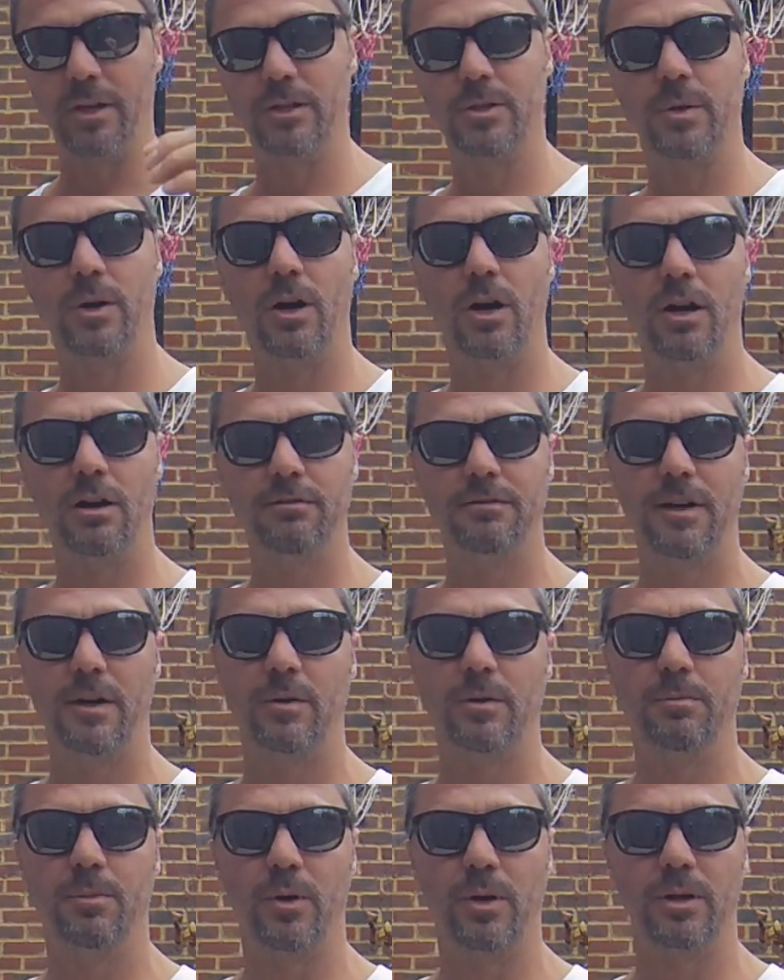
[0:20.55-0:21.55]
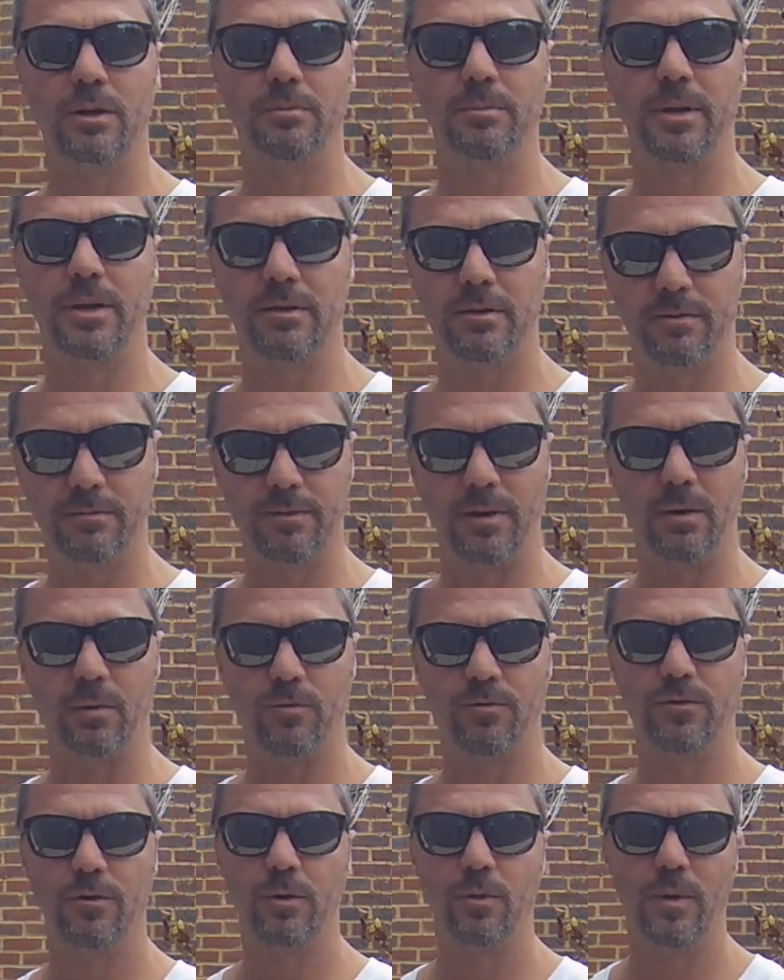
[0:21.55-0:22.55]
do a half-hour boil but a
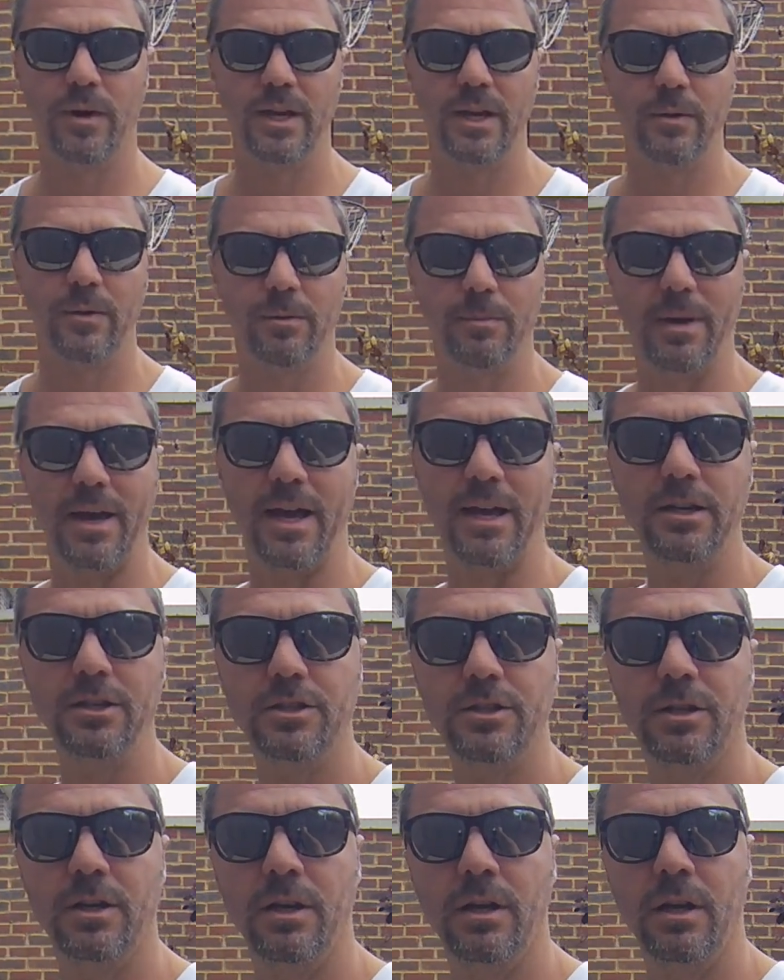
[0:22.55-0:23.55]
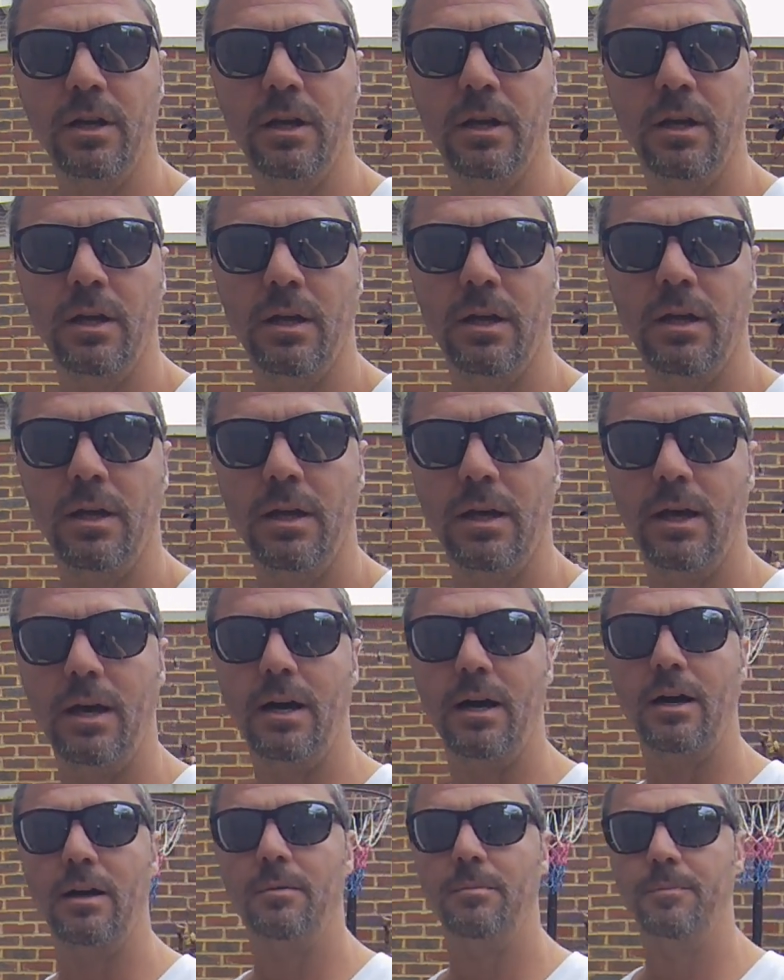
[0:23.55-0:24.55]
full 1 hour mash.
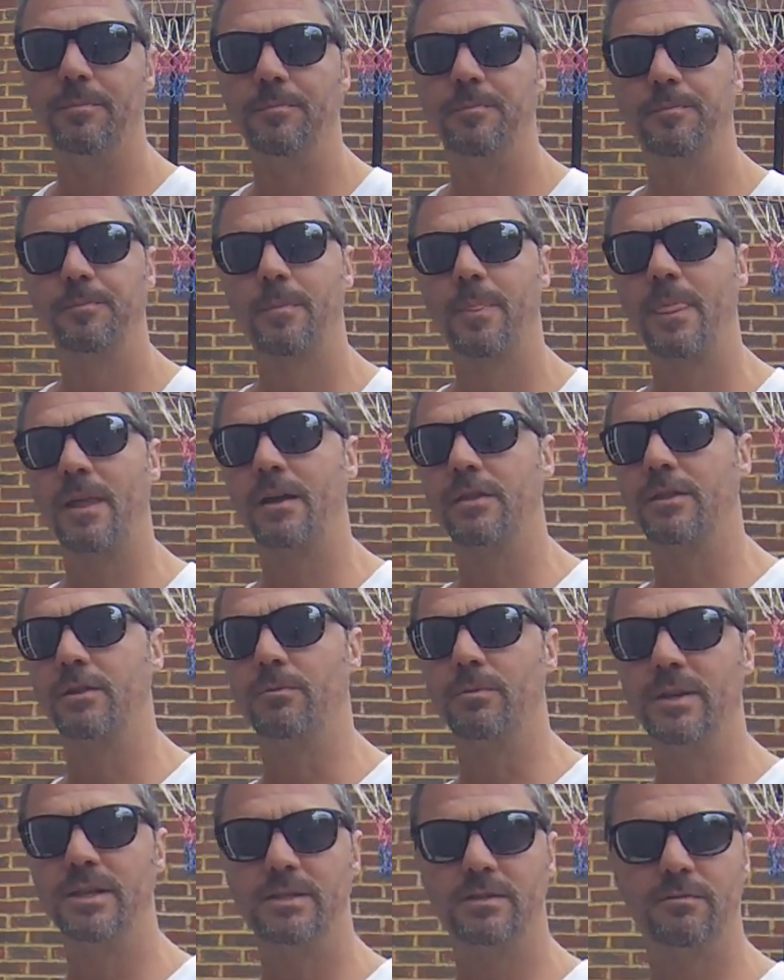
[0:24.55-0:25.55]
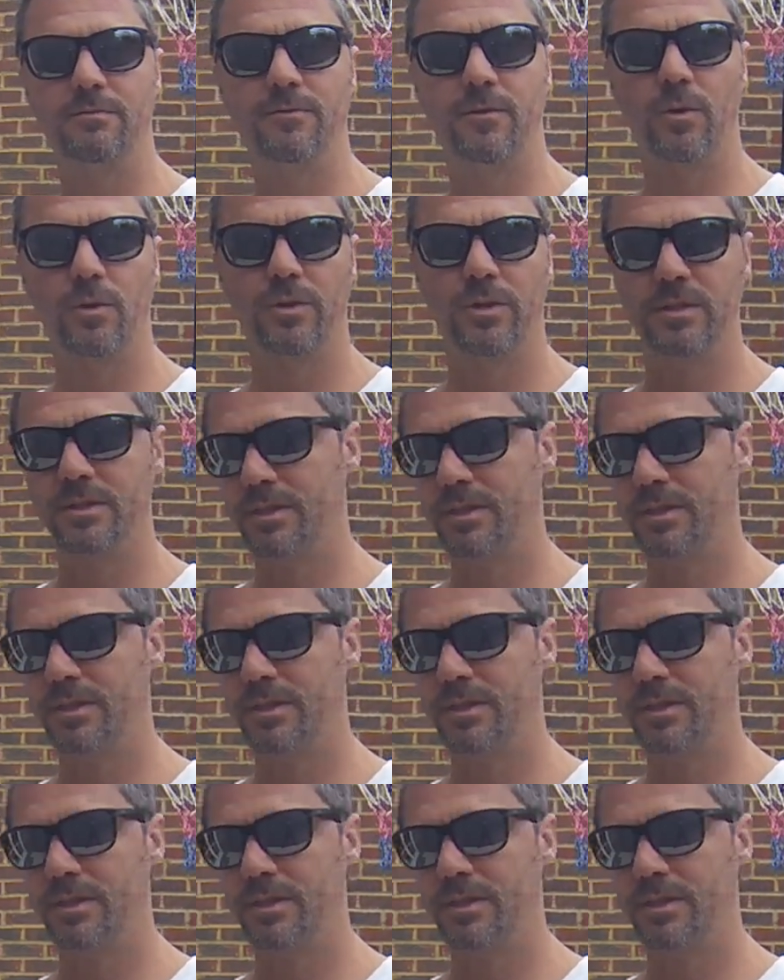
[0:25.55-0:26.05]
The reason for this